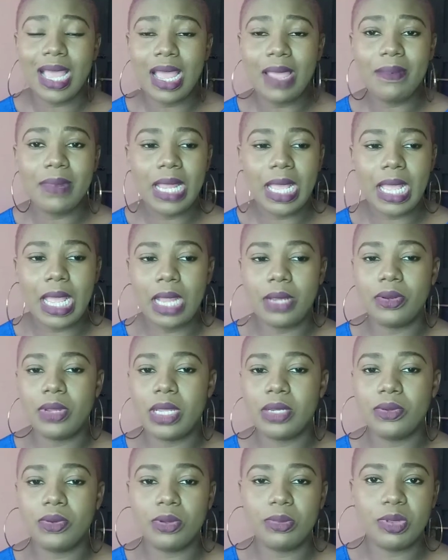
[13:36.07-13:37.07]
I'll be like, no,
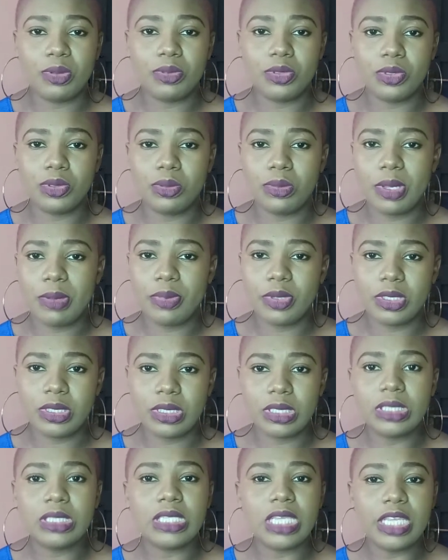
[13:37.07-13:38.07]
I don't want people to know my budget.